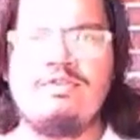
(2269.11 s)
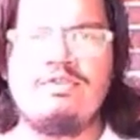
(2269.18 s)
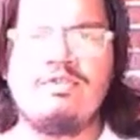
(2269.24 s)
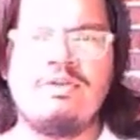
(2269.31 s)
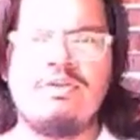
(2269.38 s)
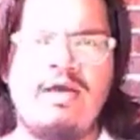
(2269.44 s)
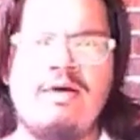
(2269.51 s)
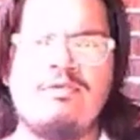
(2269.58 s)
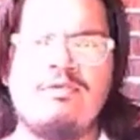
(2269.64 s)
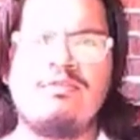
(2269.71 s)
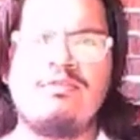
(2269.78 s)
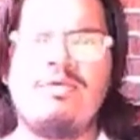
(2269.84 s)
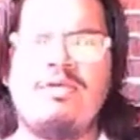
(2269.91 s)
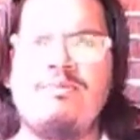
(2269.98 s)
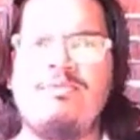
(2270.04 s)
stuck out
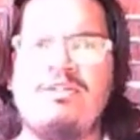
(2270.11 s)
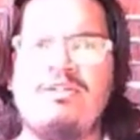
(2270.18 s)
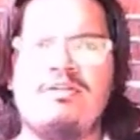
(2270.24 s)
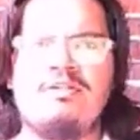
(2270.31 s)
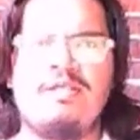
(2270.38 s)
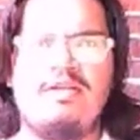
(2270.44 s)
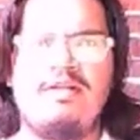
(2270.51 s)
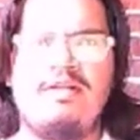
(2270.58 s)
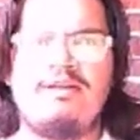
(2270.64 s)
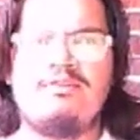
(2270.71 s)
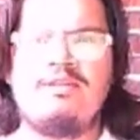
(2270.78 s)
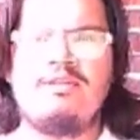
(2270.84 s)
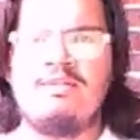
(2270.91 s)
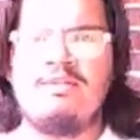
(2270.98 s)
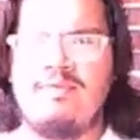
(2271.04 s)
to me because, like I
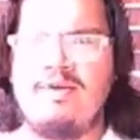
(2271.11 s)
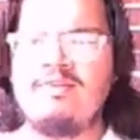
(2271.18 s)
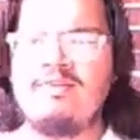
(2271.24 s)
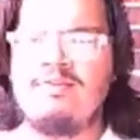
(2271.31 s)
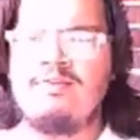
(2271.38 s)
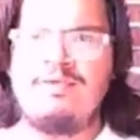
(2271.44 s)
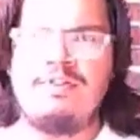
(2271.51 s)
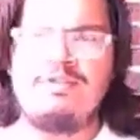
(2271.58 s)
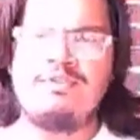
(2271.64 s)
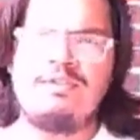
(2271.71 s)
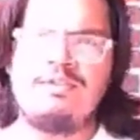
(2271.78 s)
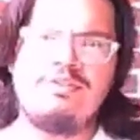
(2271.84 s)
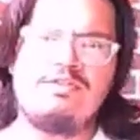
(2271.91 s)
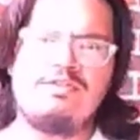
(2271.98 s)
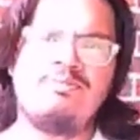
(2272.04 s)
said, the rest of it is
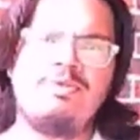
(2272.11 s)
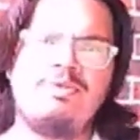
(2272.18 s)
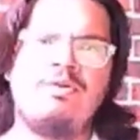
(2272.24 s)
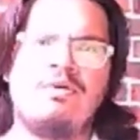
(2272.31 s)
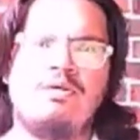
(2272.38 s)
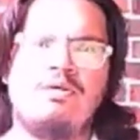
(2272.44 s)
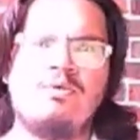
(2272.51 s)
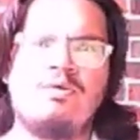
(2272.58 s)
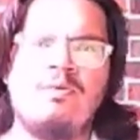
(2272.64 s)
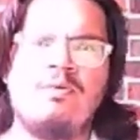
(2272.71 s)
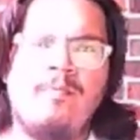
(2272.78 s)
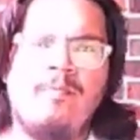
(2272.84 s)
just going to be normal